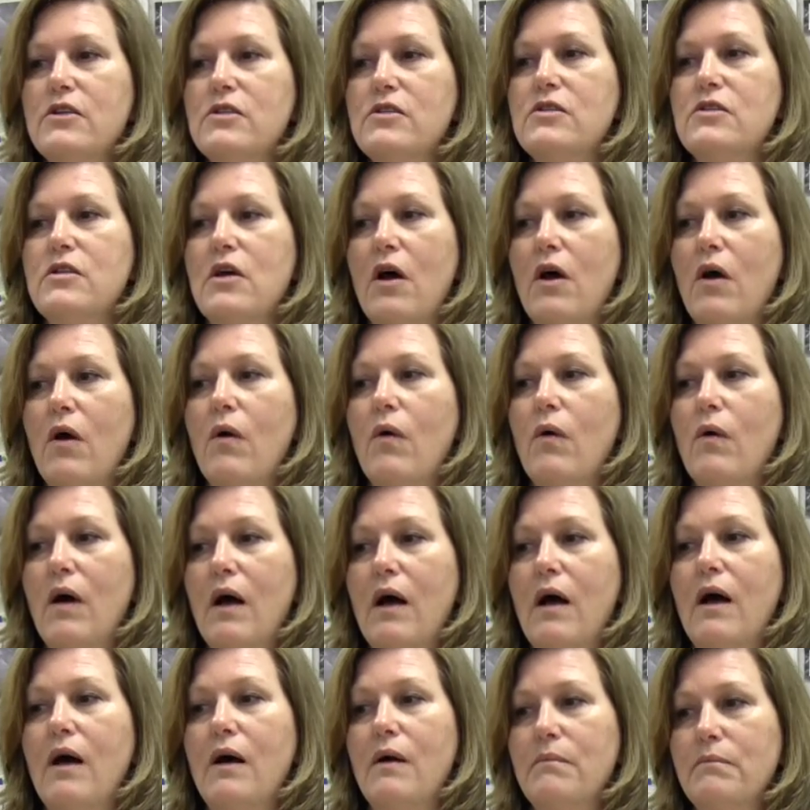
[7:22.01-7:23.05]
So
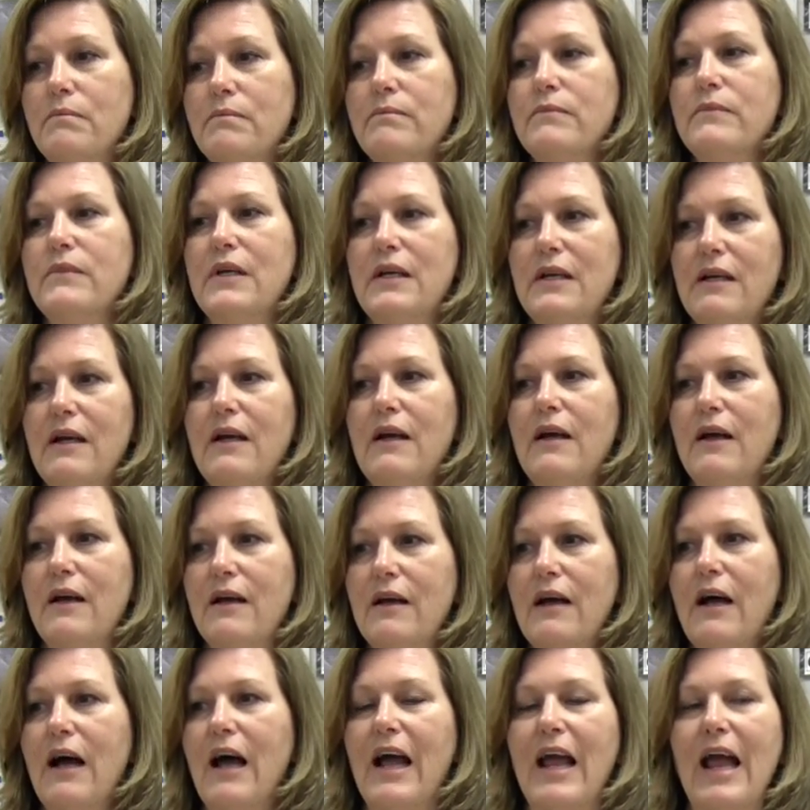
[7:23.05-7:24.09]

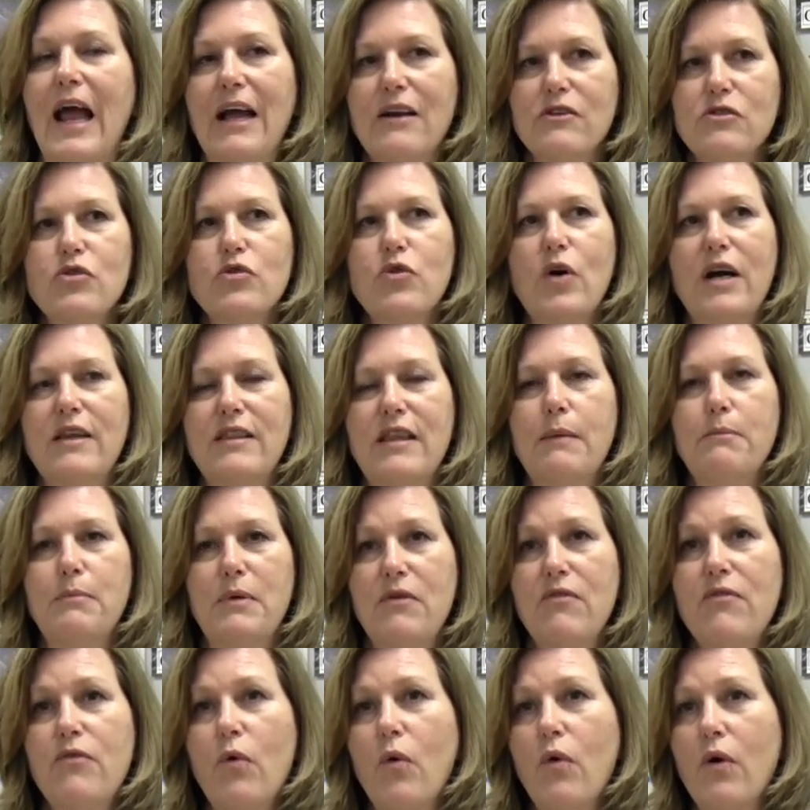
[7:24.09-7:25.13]
I hadn't tried that
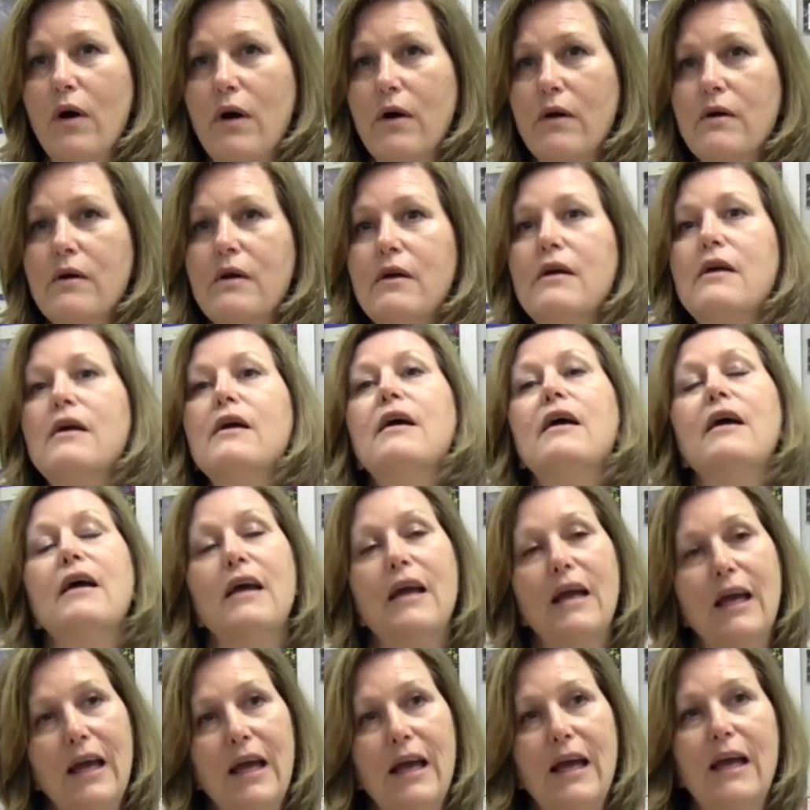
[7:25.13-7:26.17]
before,
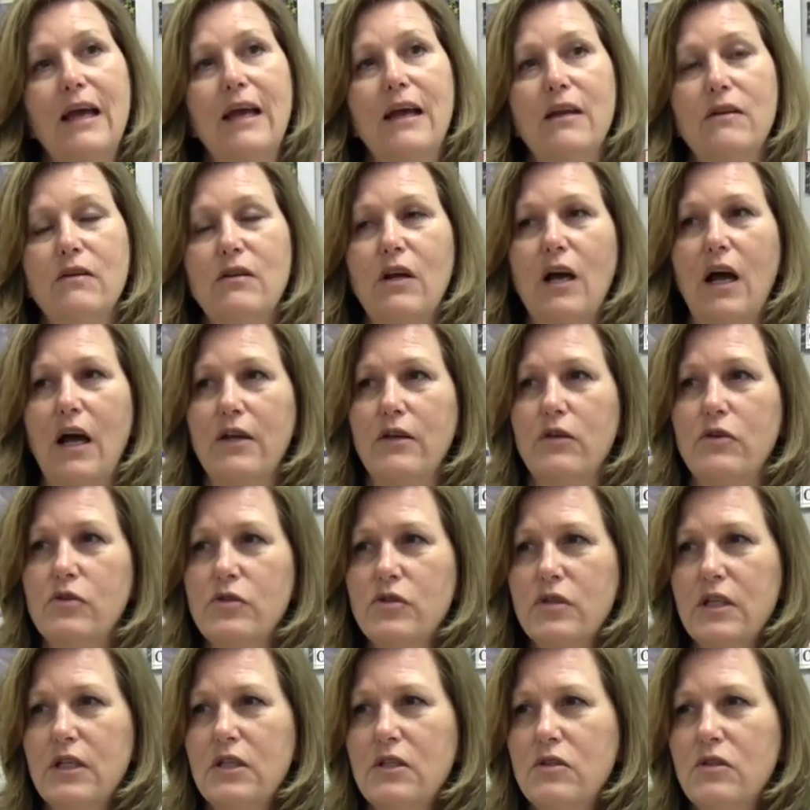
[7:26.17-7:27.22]
and I
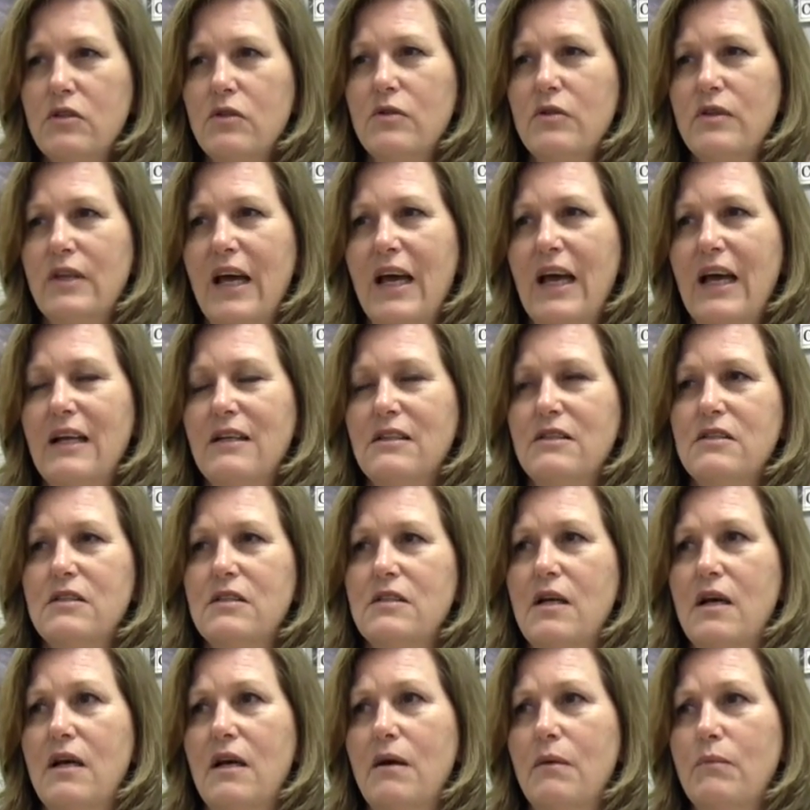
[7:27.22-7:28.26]
usually do
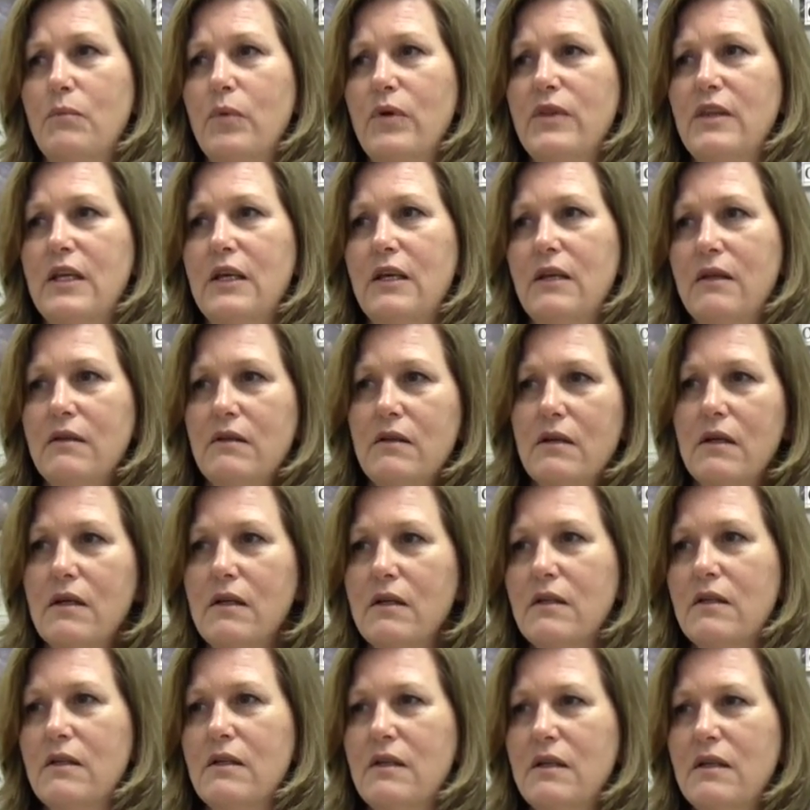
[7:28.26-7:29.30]
that with
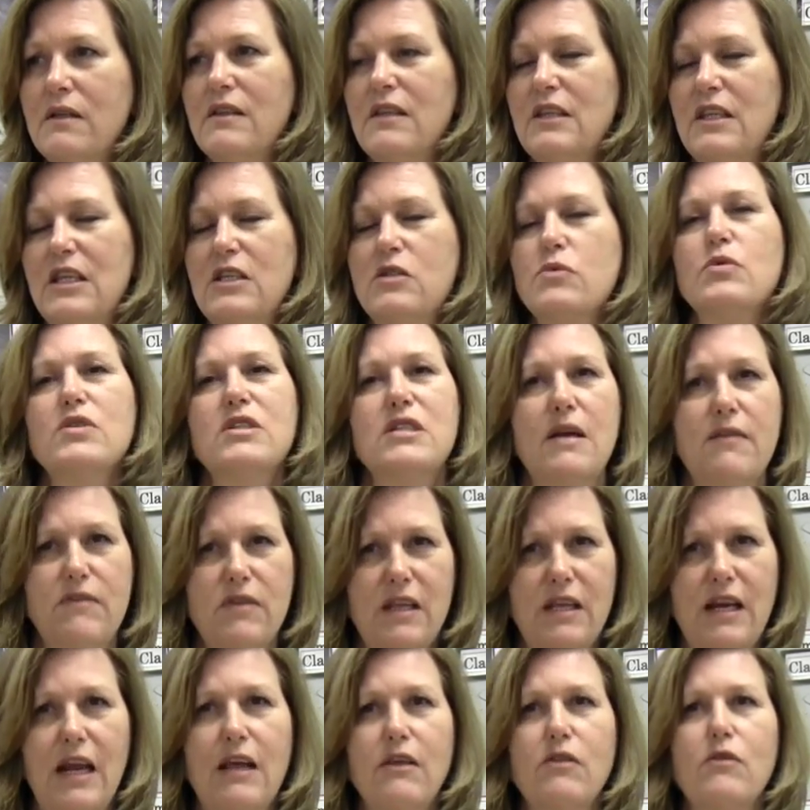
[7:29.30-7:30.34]
these were
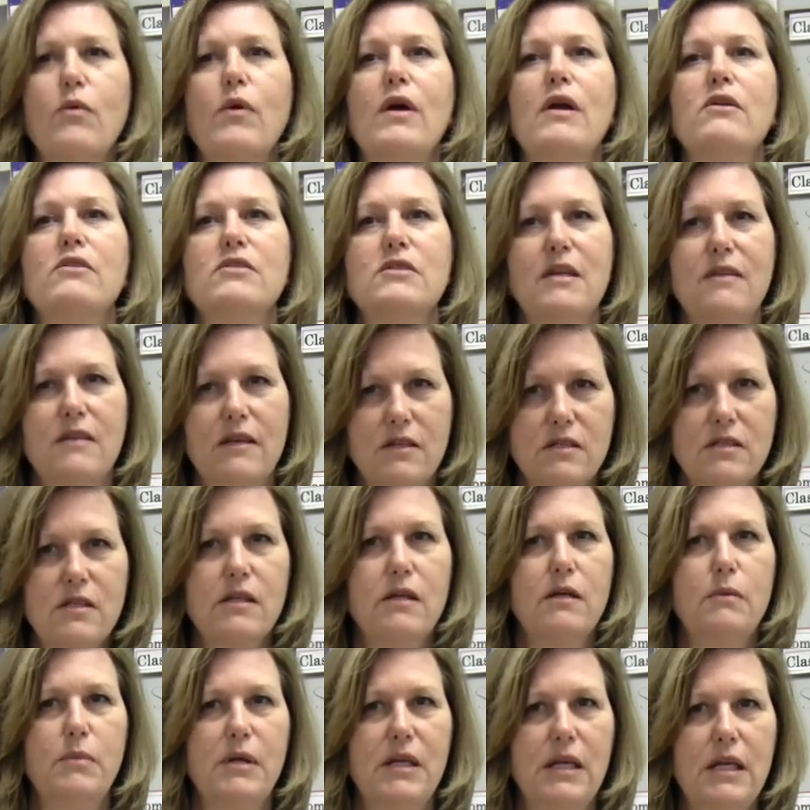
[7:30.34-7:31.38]
7th and 8th graders. I think it's a
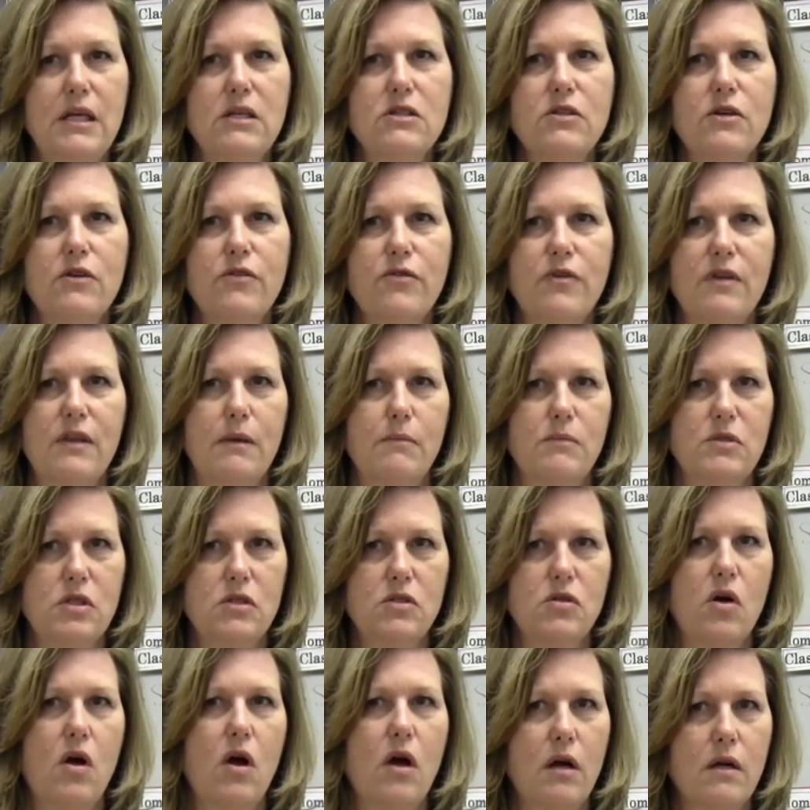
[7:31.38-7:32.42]
little bit easier for them to
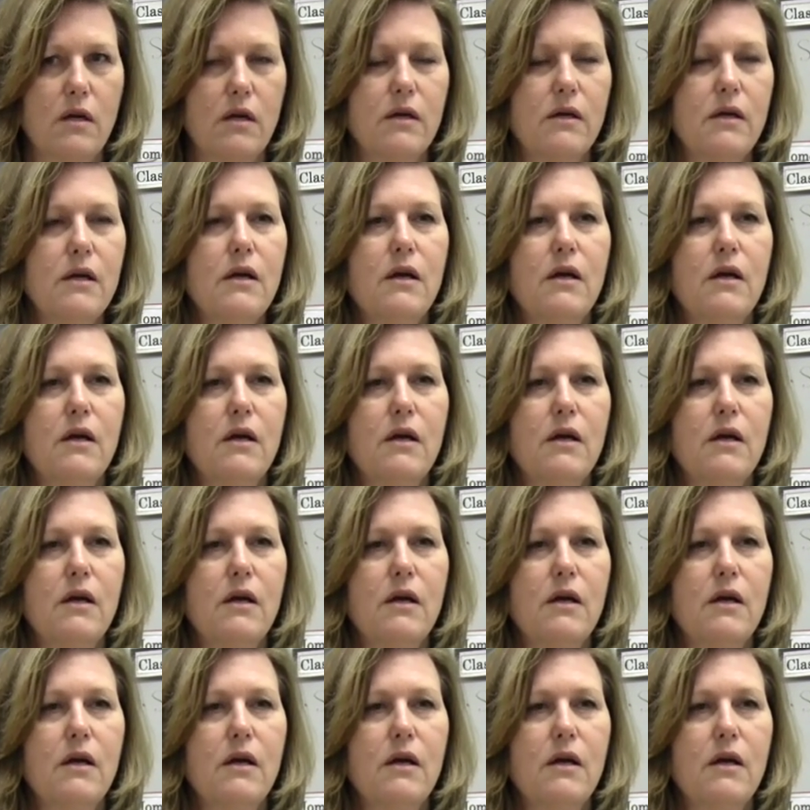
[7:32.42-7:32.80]
talk.